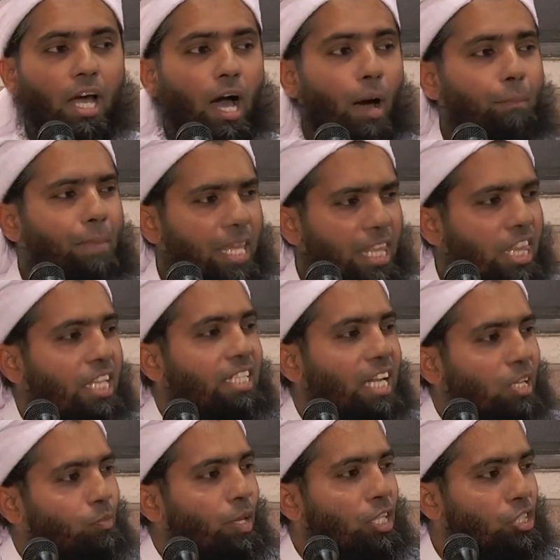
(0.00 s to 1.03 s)
A method
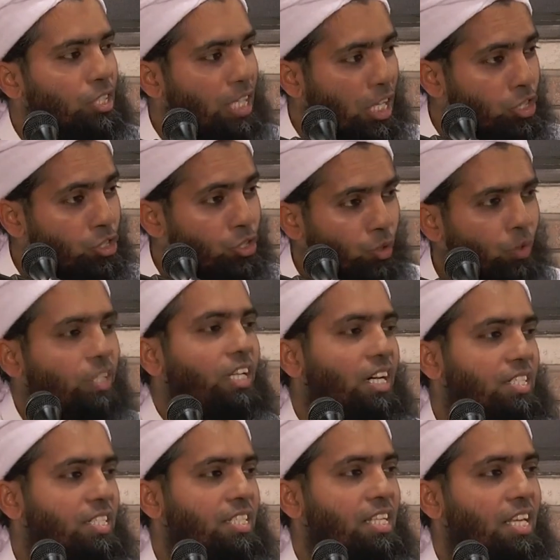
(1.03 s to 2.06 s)
that they showed
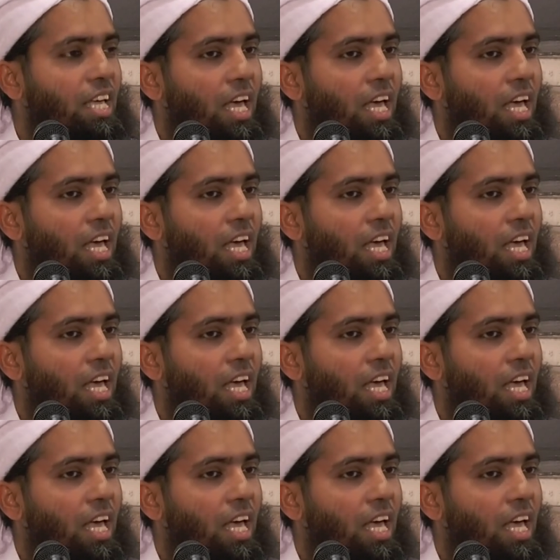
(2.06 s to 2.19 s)
us,